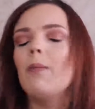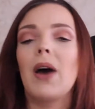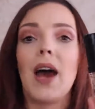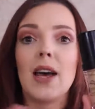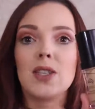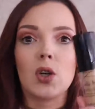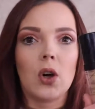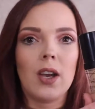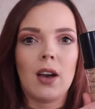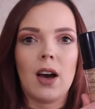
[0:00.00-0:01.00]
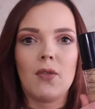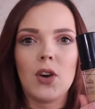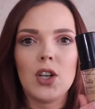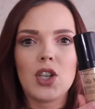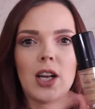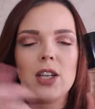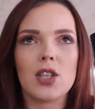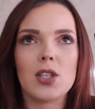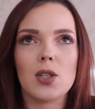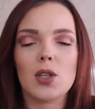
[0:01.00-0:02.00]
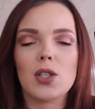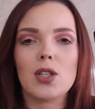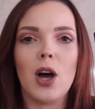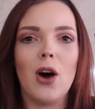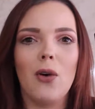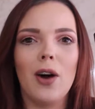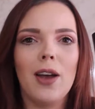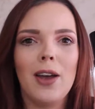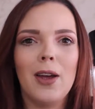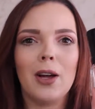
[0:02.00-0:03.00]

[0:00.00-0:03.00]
but it has great coverage and it just looks so